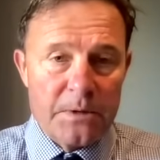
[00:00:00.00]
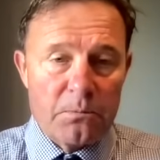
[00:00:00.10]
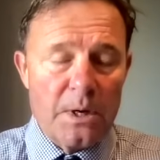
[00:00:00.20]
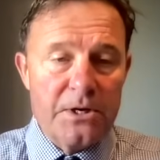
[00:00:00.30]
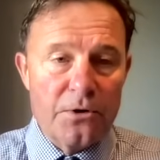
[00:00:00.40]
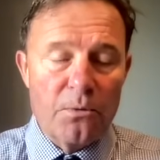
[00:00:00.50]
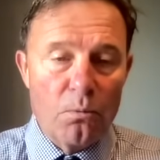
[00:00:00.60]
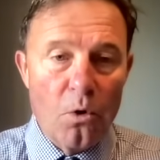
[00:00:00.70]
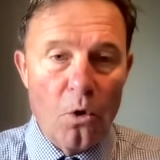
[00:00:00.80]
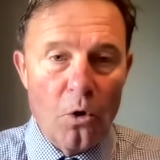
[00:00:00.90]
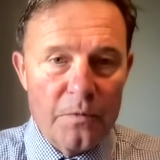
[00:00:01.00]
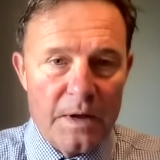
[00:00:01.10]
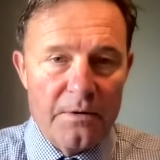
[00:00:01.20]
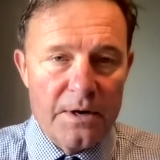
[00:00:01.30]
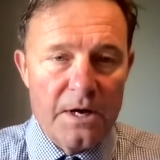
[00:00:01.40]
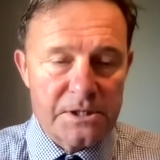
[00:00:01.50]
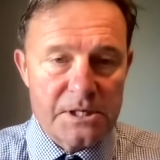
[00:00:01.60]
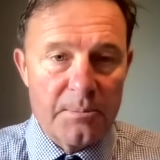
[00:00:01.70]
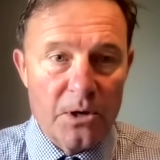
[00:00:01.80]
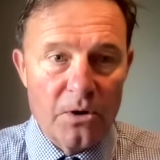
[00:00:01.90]
when you're at war, there are no
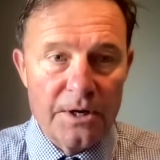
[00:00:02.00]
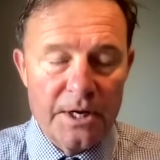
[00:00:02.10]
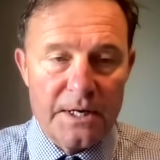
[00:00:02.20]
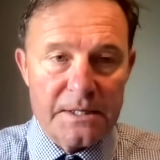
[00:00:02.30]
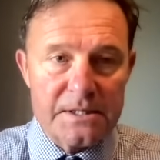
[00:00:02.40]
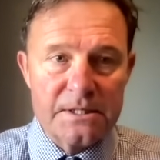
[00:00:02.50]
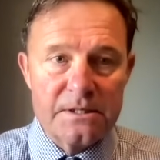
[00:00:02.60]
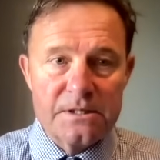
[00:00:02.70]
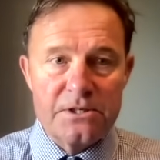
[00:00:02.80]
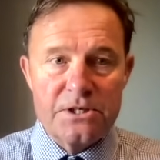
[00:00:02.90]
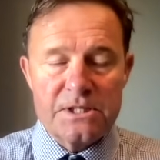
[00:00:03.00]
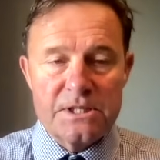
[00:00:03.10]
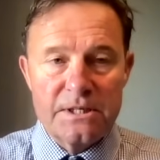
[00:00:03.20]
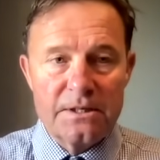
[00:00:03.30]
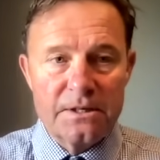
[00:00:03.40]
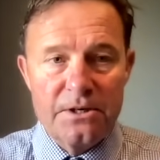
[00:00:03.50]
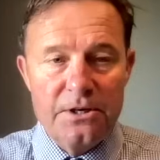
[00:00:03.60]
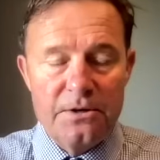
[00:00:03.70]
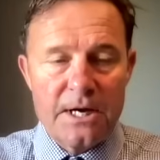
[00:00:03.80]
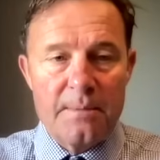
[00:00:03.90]
summer holidays, suggesting that the
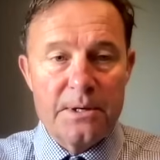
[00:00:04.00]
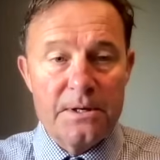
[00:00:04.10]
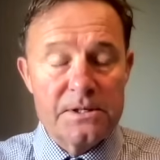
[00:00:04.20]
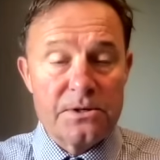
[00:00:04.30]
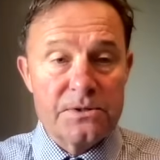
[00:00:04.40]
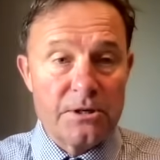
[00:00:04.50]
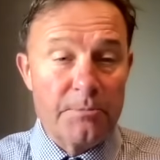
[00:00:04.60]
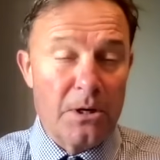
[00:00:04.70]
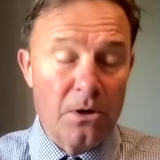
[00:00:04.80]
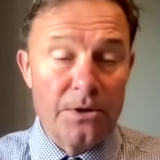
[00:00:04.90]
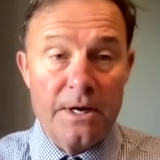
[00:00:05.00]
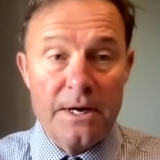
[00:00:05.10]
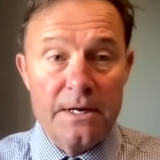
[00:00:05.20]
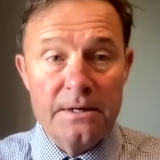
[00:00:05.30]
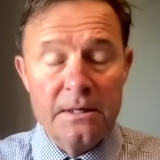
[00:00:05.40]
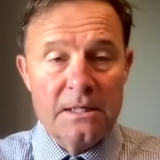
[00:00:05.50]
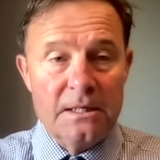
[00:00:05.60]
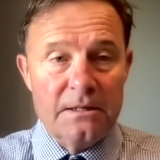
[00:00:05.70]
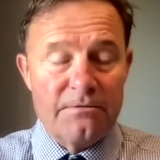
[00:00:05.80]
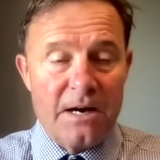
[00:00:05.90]
new cabinet is on summer holiday. And
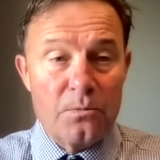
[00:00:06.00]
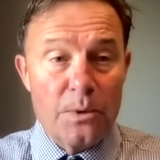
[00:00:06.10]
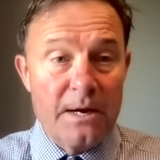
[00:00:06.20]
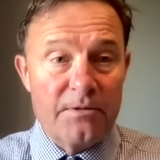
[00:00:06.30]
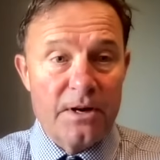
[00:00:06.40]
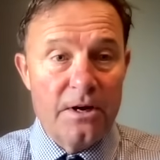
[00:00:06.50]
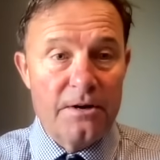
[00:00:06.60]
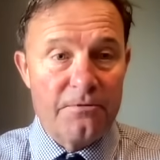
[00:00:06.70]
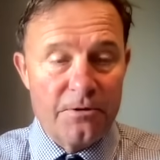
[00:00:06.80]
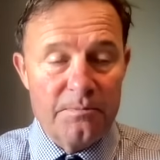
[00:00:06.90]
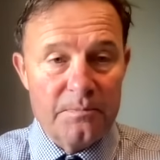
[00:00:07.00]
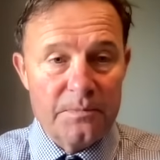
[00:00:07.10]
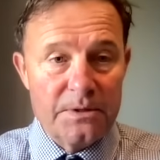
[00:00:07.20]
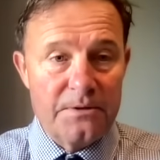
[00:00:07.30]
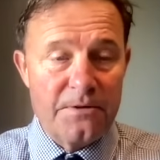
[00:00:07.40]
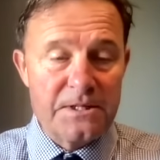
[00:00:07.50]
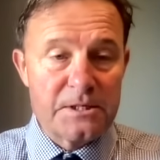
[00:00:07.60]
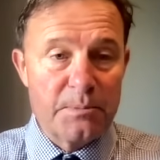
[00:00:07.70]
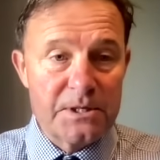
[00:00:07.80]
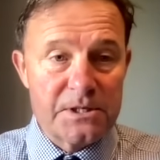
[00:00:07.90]
the fact that we haven't heard from the
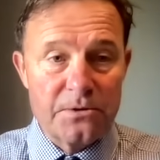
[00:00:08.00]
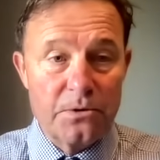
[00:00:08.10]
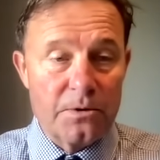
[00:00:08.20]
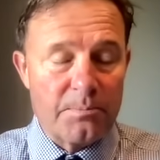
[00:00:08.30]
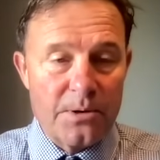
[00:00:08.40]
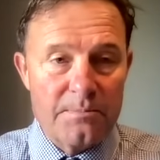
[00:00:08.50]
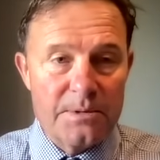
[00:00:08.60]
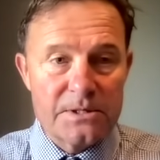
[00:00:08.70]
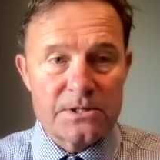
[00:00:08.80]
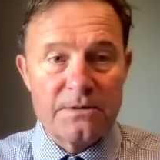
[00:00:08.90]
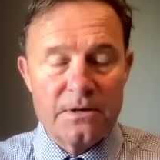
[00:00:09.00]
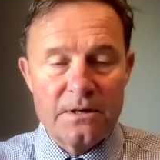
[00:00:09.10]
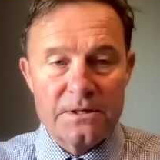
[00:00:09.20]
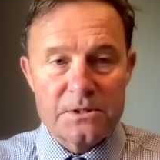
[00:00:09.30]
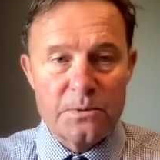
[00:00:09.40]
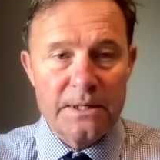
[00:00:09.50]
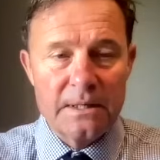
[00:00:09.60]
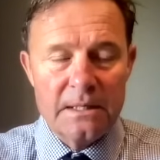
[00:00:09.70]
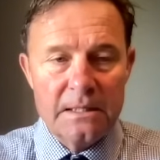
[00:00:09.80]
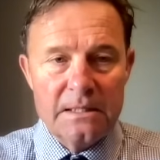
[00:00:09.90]
defense minister or the prime minister over the last
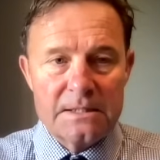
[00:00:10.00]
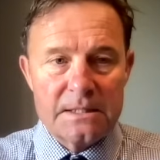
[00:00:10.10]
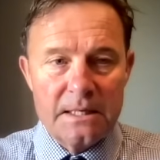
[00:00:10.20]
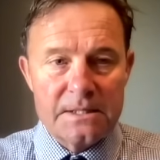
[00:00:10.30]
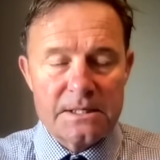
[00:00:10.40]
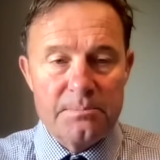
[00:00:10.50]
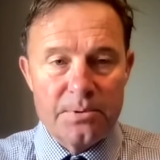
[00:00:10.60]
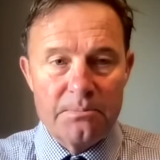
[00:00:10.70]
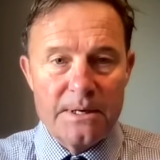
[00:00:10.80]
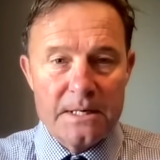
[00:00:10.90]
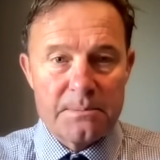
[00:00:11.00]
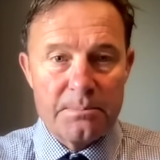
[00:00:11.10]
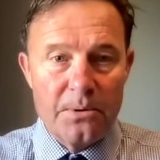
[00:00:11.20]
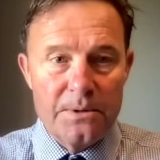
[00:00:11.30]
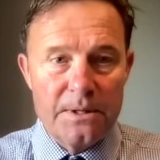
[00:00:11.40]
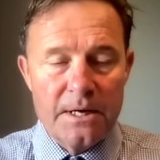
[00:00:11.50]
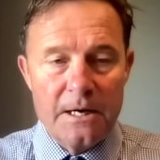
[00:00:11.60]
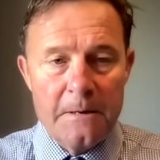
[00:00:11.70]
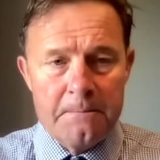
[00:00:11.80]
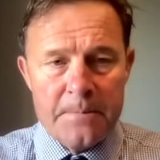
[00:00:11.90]
week, Zelensky probably has a point there.